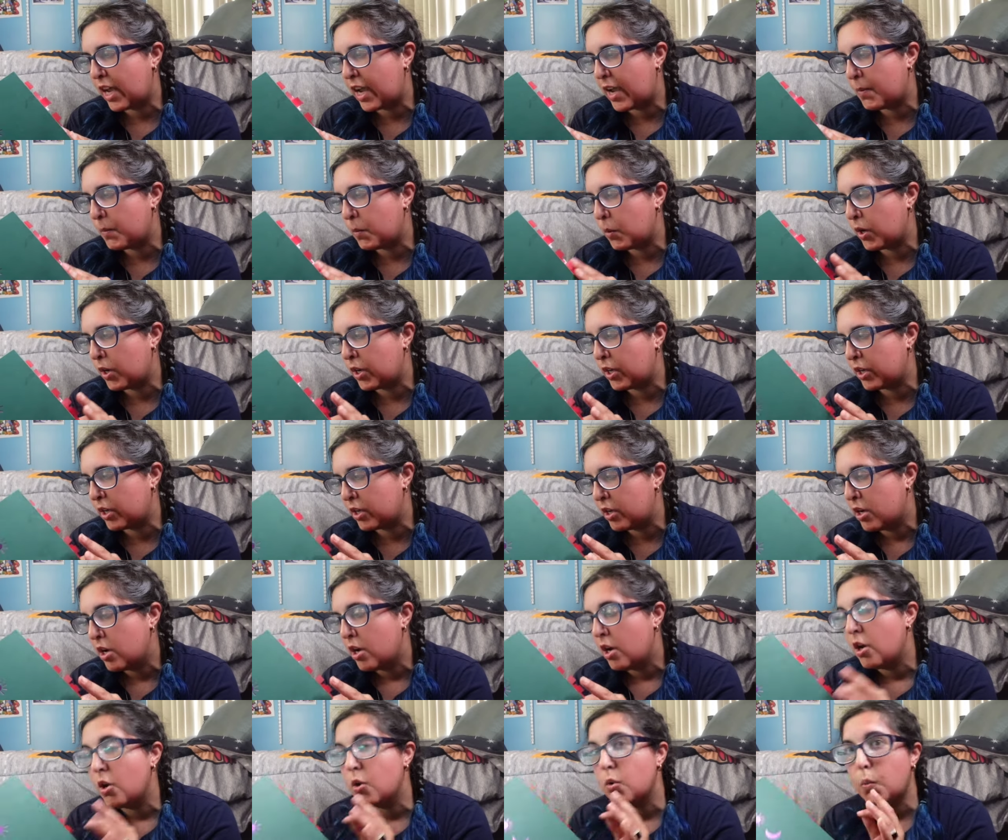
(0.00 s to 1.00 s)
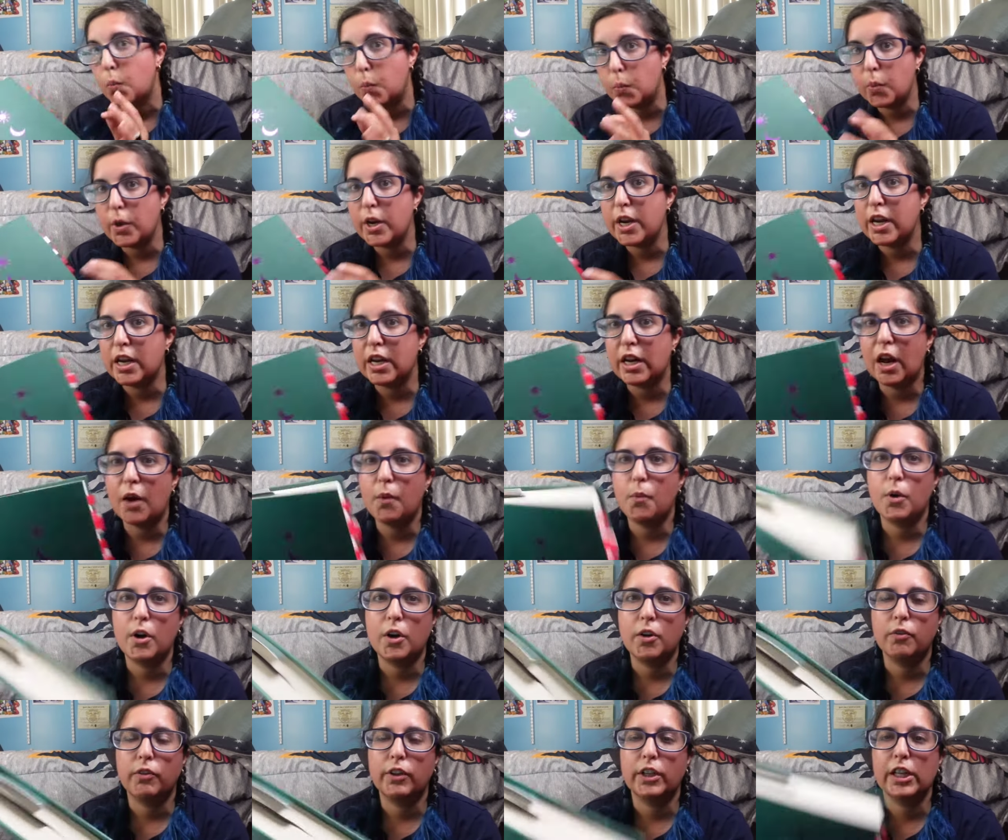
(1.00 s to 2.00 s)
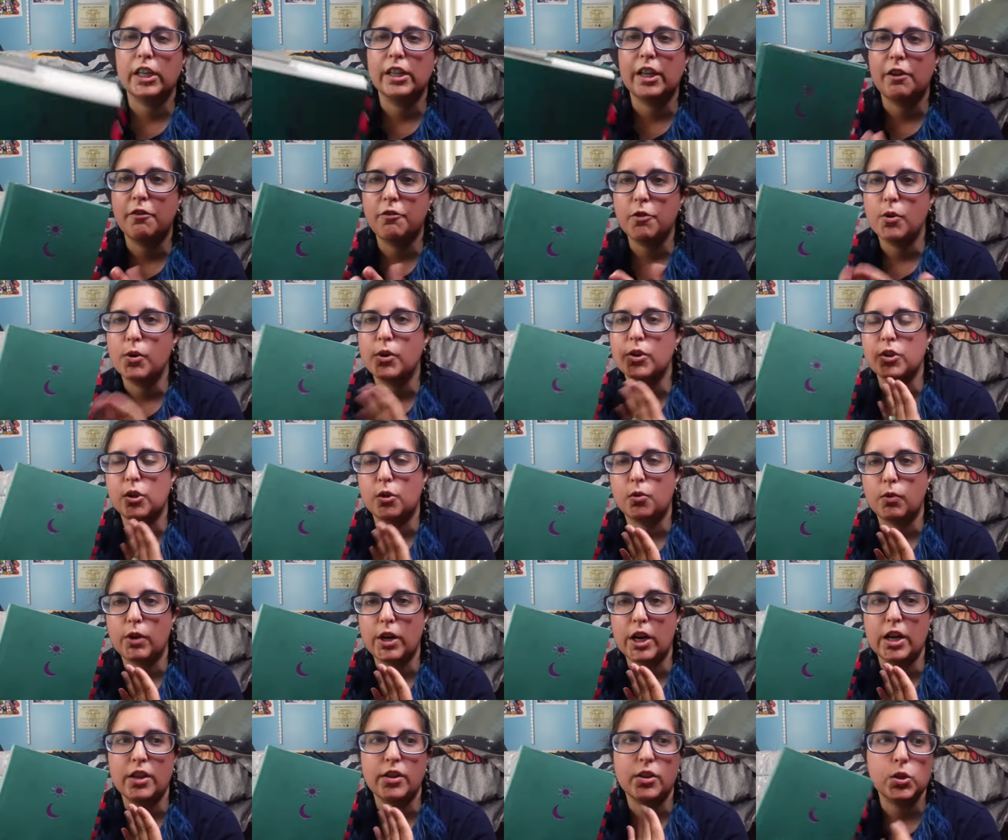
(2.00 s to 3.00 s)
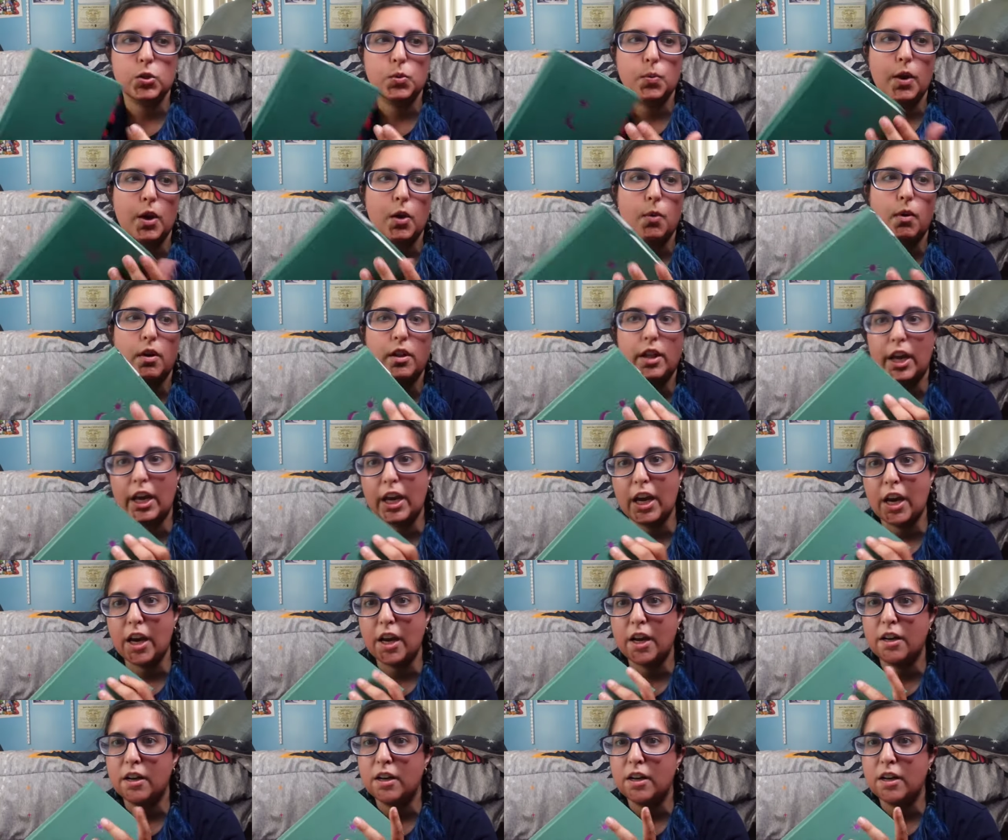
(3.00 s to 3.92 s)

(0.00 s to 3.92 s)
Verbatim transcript: I want to read. I want to really like focus on reading this week while I can,